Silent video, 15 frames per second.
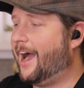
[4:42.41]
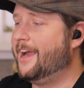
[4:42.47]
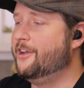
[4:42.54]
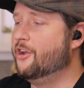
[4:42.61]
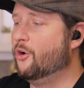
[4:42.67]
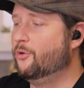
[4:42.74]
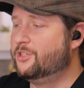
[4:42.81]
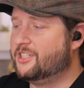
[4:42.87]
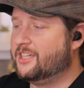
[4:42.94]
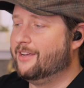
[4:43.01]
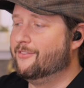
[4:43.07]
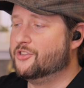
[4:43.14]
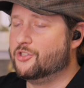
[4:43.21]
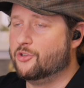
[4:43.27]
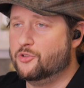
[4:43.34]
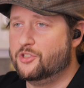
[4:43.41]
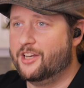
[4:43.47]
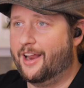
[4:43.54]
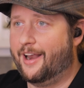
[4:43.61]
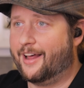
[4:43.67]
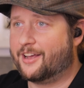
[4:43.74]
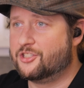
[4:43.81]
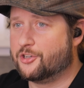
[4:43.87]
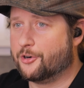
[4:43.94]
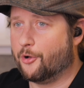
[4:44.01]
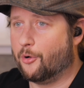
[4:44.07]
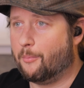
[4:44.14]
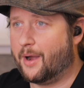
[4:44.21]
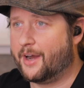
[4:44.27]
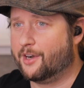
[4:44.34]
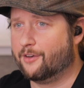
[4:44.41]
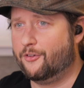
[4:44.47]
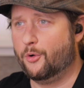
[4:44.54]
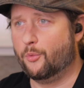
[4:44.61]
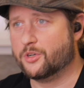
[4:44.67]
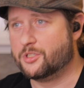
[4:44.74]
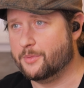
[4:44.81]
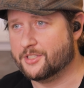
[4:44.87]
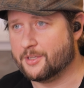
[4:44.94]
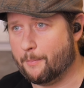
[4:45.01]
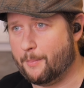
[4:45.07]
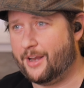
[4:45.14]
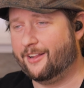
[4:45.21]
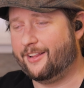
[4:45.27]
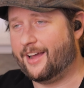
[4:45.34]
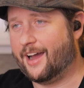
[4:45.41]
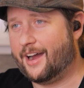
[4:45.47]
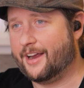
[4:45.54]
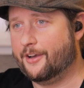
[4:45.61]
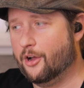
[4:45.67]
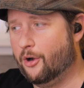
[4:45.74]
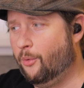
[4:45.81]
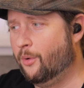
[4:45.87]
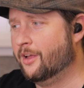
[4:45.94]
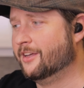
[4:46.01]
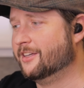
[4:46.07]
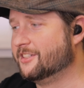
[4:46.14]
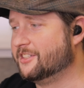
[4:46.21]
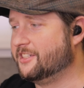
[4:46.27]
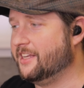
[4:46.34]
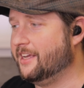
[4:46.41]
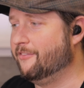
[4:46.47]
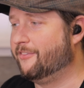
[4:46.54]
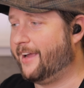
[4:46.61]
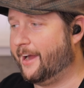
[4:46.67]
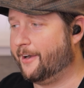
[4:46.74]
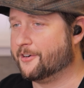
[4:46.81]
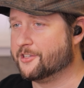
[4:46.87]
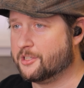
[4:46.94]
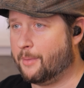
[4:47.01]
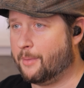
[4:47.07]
I know Steve is using an external microphone, which means immediately I know Steve cares